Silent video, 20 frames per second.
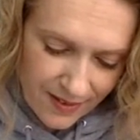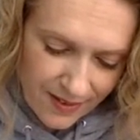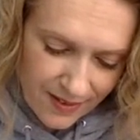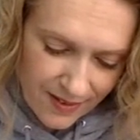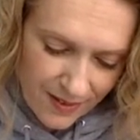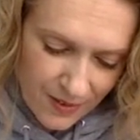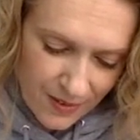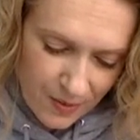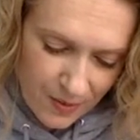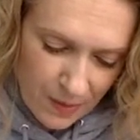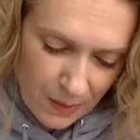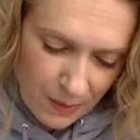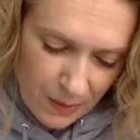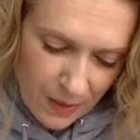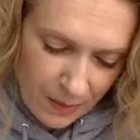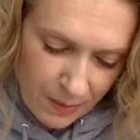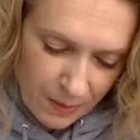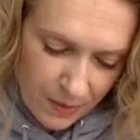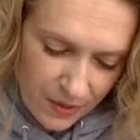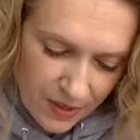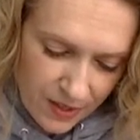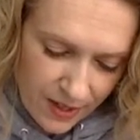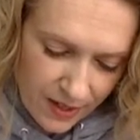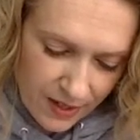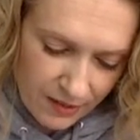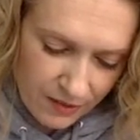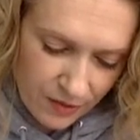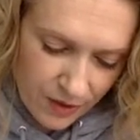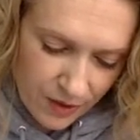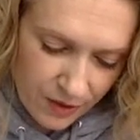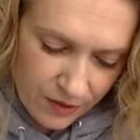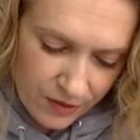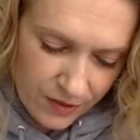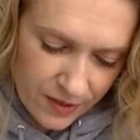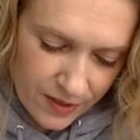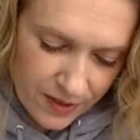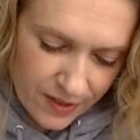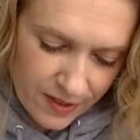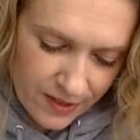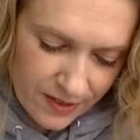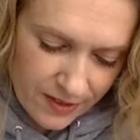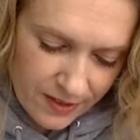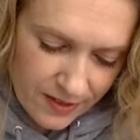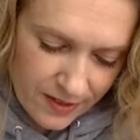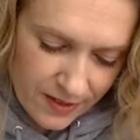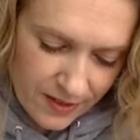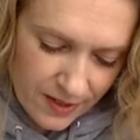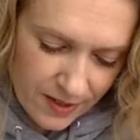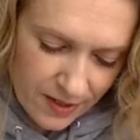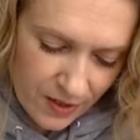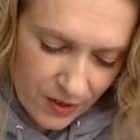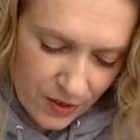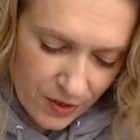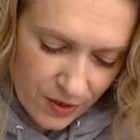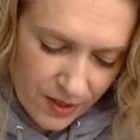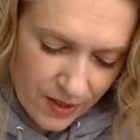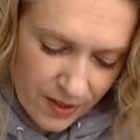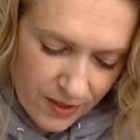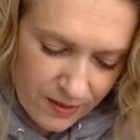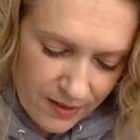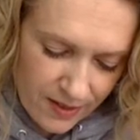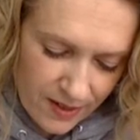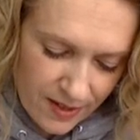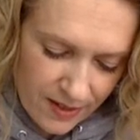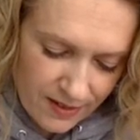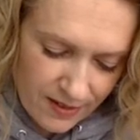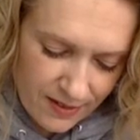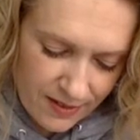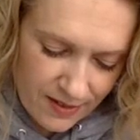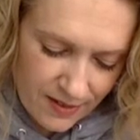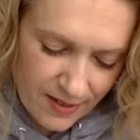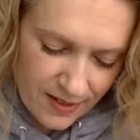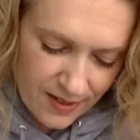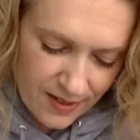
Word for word: Oh, my paper's getting involved in too, just curling around.